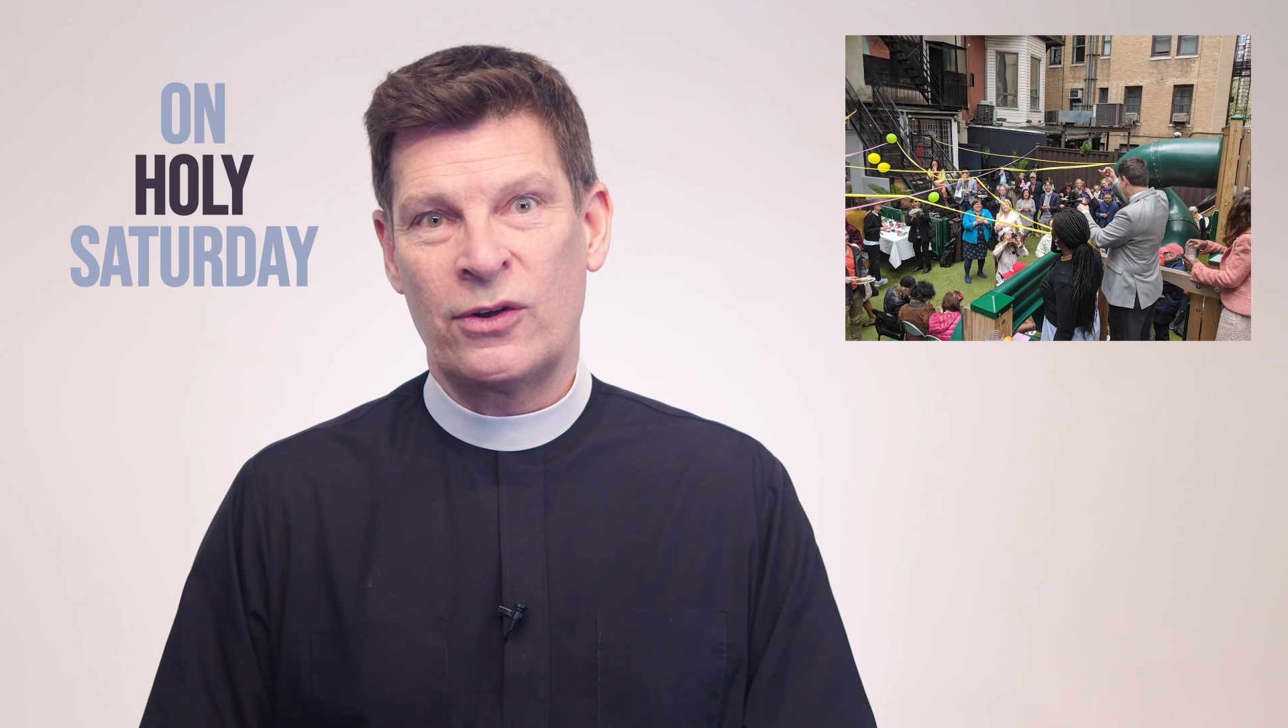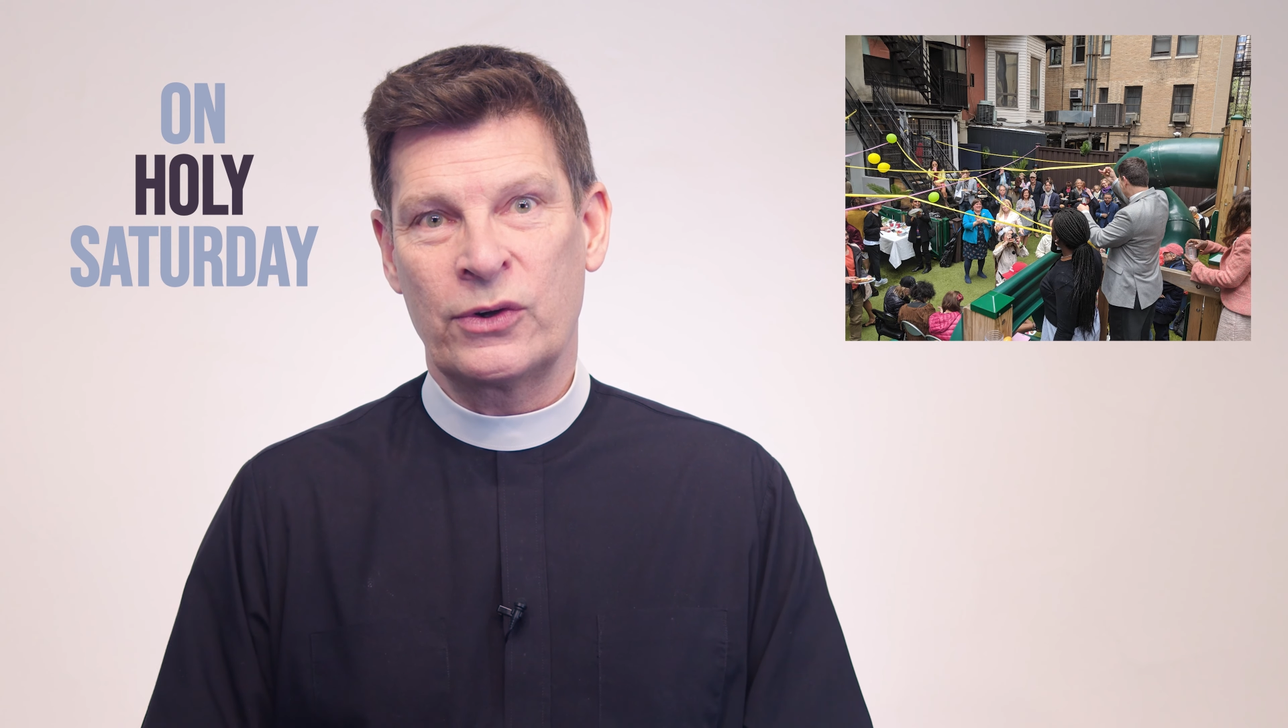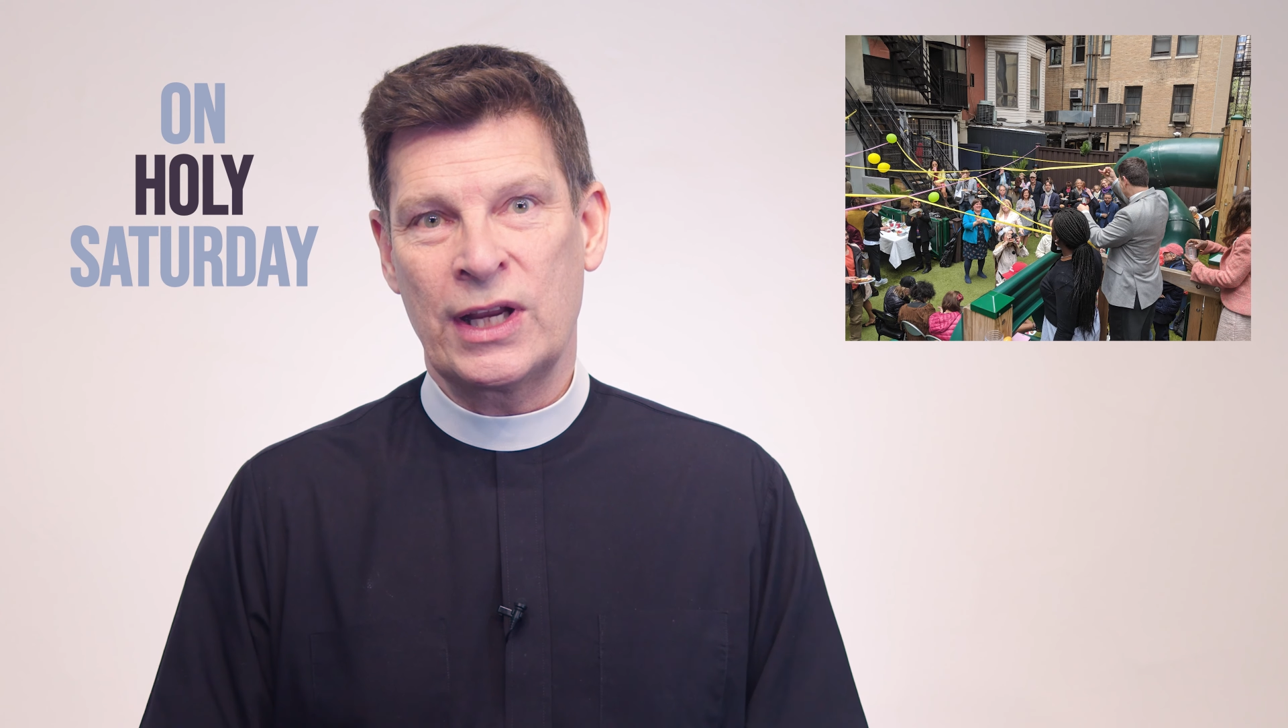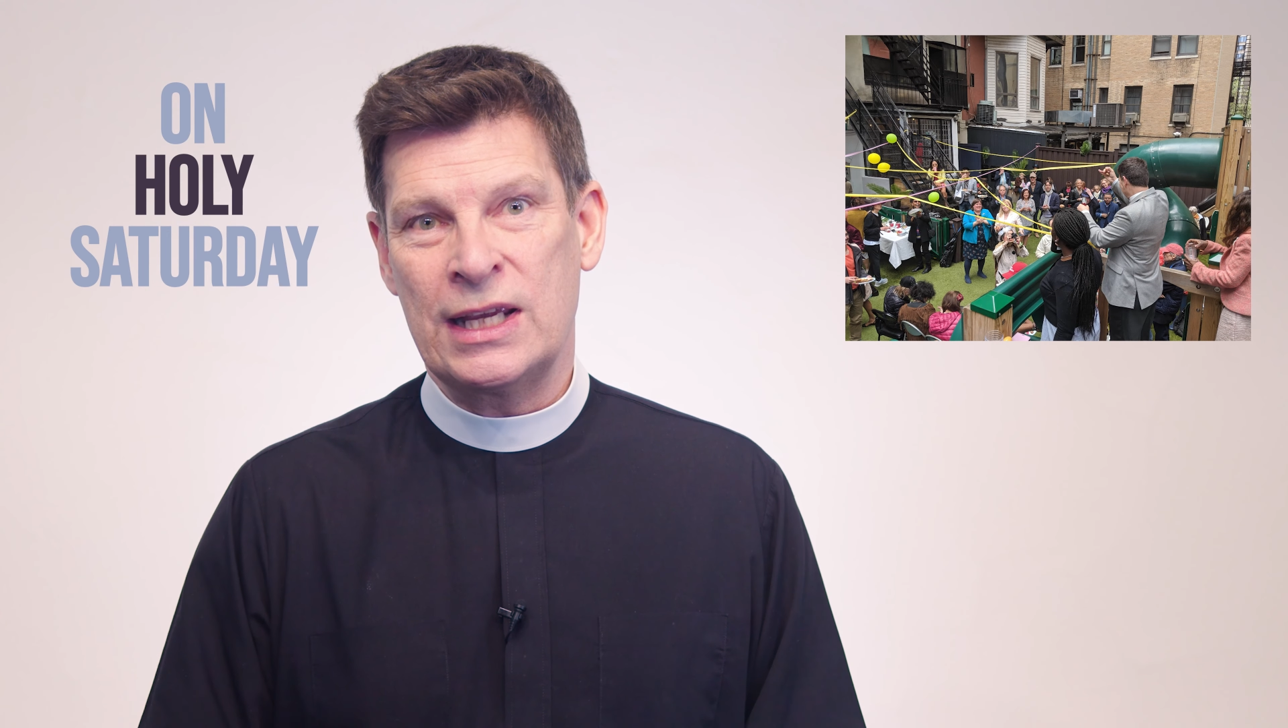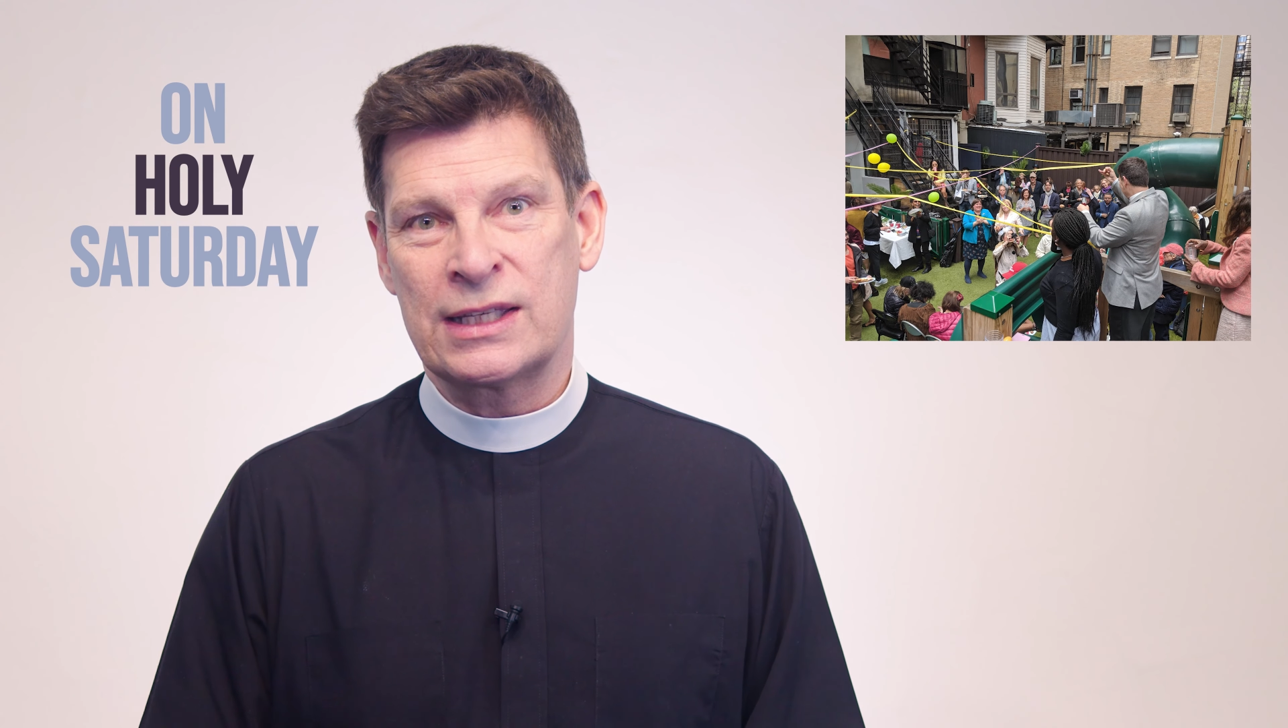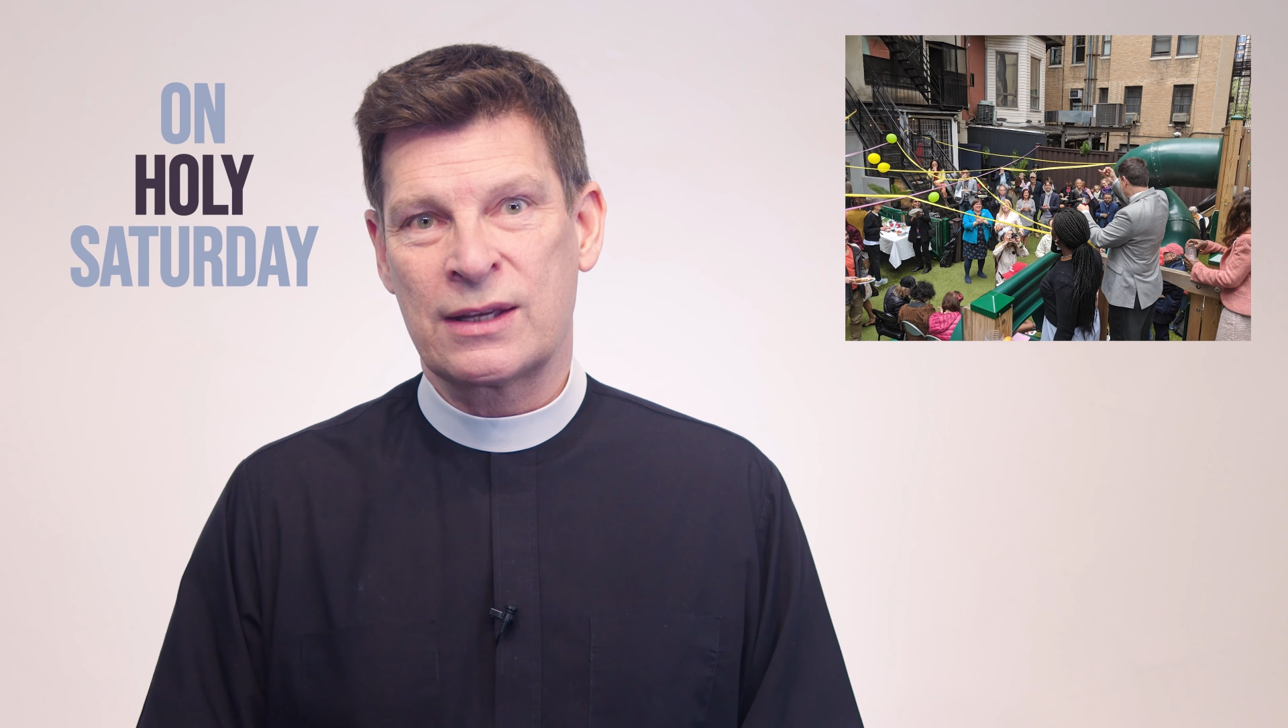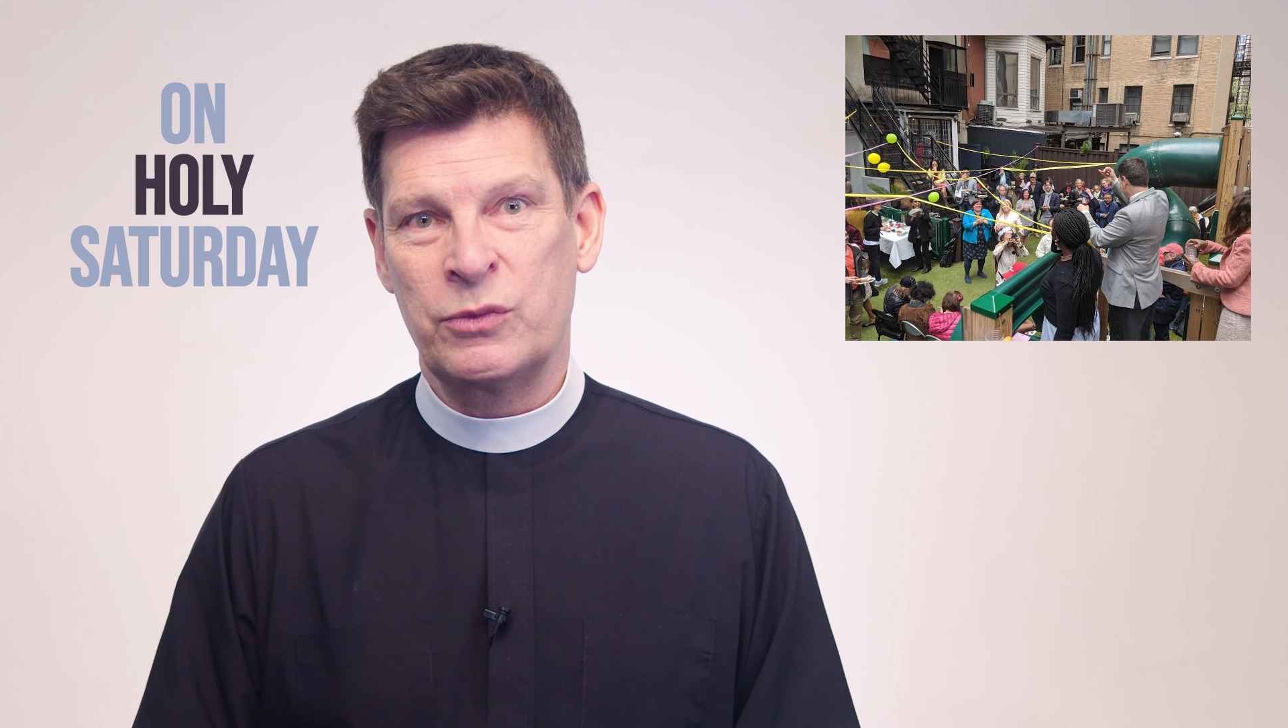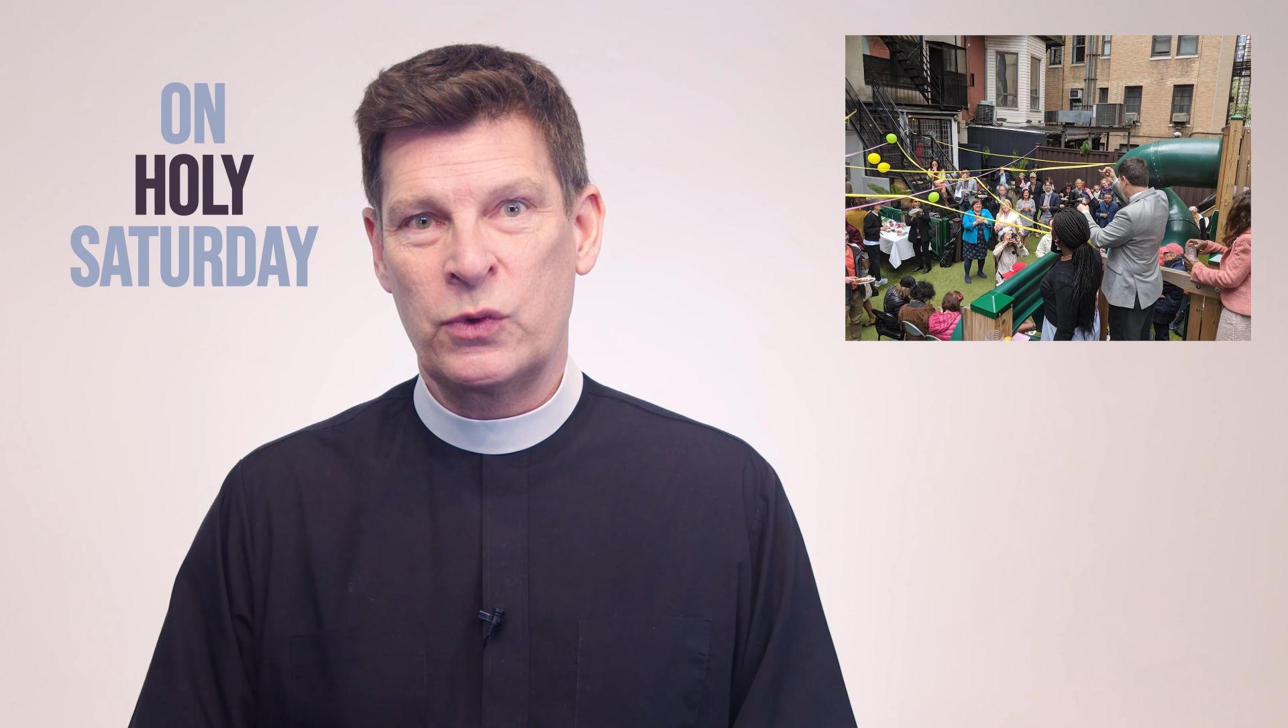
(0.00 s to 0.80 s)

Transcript: on Easter